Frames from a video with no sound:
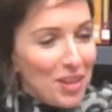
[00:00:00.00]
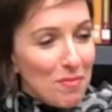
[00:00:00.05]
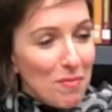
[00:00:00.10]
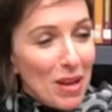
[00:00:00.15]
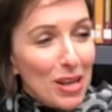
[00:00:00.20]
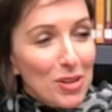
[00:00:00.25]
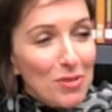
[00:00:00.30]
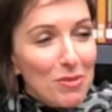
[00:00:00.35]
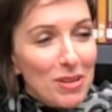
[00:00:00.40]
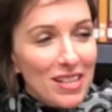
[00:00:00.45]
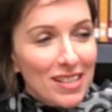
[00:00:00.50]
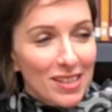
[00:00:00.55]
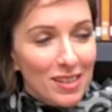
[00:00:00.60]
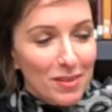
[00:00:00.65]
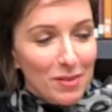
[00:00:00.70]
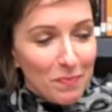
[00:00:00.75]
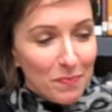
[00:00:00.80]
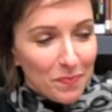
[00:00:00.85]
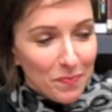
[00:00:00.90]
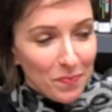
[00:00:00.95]
The main
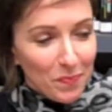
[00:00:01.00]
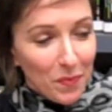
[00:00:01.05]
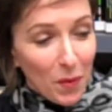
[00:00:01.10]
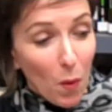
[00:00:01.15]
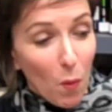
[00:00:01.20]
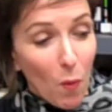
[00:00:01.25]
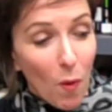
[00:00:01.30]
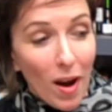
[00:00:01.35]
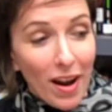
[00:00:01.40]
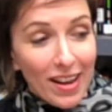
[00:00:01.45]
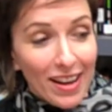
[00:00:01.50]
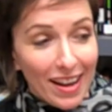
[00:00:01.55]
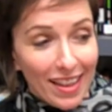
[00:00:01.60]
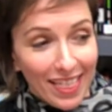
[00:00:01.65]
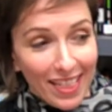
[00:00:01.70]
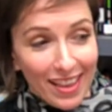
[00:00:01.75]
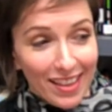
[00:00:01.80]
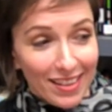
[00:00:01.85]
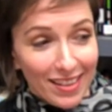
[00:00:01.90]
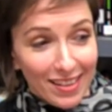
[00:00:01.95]
reason why I
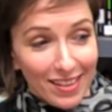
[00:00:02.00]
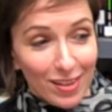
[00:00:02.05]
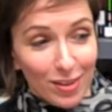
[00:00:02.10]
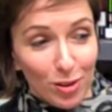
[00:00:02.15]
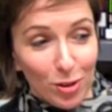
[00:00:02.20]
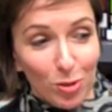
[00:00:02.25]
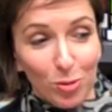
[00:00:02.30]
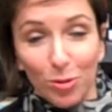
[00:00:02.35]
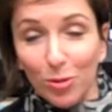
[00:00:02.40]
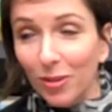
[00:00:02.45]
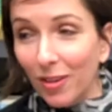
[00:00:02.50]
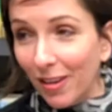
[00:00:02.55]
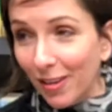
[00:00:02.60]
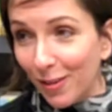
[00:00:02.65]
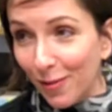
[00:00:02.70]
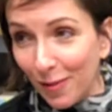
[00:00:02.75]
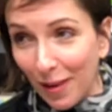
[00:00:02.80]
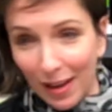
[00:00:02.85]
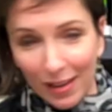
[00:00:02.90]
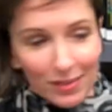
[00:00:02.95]
think this is a cool
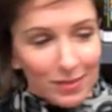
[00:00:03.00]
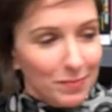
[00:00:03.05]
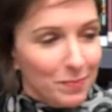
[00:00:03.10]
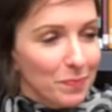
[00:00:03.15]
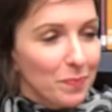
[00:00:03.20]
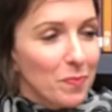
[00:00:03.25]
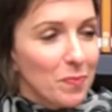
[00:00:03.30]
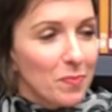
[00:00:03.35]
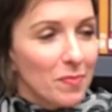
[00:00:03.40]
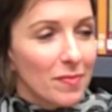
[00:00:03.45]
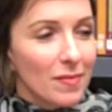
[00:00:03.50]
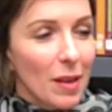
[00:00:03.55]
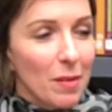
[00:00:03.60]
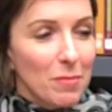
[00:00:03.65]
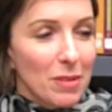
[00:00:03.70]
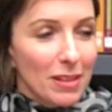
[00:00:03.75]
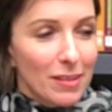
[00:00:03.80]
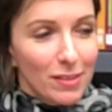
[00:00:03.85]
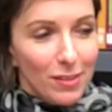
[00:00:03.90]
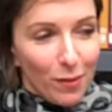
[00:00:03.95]
artifact, I
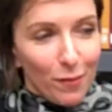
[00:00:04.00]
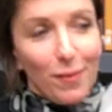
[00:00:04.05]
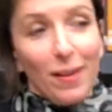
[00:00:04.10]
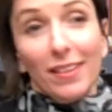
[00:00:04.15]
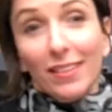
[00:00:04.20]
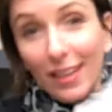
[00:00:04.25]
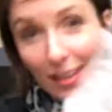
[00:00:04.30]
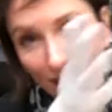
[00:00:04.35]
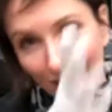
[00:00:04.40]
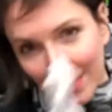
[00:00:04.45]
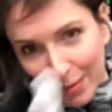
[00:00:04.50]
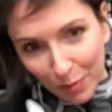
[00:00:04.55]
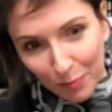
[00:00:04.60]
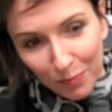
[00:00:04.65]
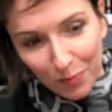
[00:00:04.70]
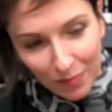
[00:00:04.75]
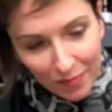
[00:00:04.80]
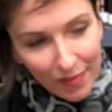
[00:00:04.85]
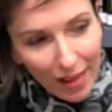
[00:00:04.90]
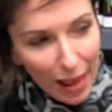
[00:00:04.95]
mean, the fact that it's a
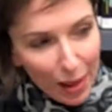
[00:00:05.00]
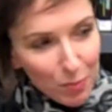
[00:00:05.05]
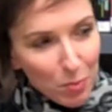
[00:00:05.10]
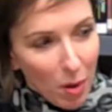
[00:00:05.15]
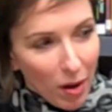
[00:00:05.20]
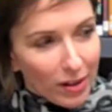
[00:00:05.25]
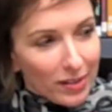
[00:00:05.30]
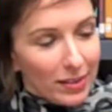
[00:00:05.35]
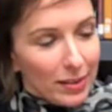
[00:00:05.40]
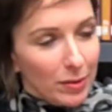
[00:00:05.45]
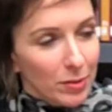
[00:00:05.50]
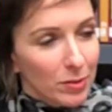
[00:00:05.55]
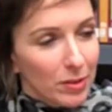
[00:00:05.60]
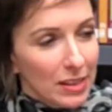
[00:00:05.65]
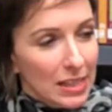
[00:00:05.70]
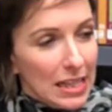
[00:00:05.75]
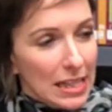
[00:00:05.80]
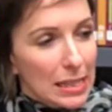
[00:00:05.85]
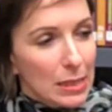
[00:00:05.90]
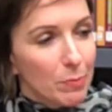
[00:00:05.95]
hat box is
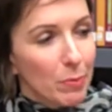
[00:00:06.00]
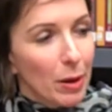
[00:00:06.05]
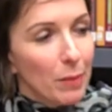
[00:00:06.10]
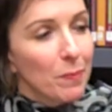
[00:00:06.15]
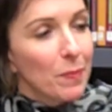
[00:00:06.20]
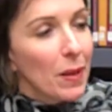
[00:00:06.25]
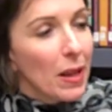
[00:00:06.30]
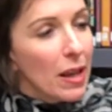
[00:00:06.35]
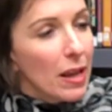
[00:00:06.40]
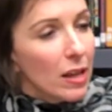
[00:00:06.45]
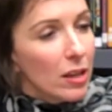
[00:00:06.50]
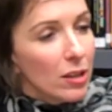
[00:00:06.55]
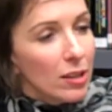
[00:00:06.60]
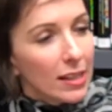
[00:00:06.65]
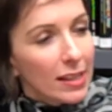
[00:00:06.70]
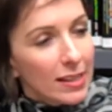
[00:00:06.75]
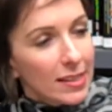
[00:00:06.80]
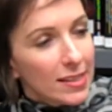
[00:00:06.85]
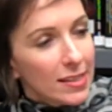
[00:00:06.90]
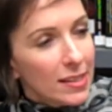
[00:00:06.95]
neat, but you
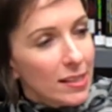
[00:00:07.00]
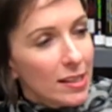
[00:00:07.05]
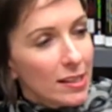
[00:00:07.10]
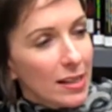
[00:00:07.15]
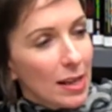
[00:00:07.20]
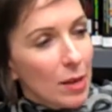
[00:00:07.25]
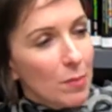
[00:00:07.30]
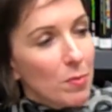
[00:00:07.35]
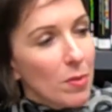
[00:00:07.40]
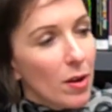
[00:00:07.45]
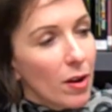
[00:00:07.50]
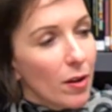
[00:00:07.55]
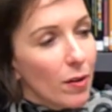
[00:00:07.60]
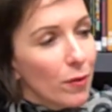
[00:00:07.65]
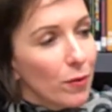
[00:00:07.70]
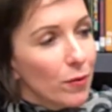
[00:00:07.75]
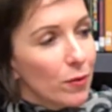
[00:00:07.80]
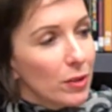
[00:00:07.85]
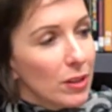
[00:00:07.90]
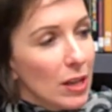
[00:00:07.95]
can see the name
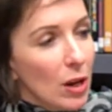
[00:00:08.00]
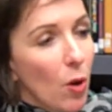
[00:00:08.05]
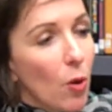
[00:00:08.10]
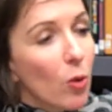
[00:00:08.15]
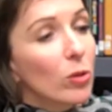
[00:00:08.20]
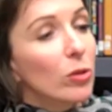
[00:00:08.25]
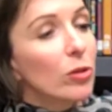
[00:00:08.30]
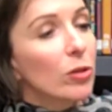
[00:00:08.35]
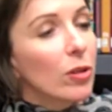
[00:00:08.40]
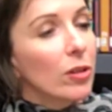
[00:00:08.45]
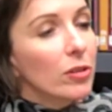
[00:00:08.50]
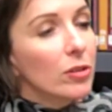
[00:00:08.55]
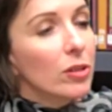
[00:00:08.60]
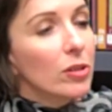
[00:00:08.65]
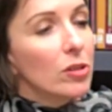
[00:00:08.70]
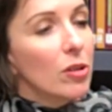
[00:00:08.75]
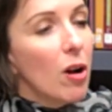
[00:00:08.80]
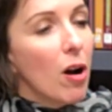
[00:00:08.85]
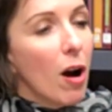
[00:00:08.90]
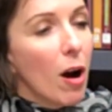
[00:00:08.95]
of the owner on the
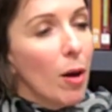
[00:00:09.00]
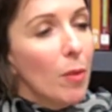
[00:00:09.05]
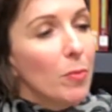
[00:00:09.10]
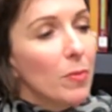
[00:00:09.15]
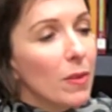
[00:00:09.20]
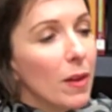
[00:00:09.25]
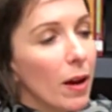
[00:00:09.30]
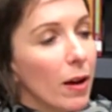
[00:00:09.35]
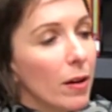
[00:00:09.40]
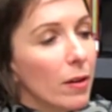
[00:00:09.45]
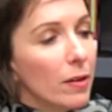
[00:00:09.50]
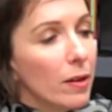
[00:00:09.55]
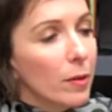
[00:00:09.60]
top there.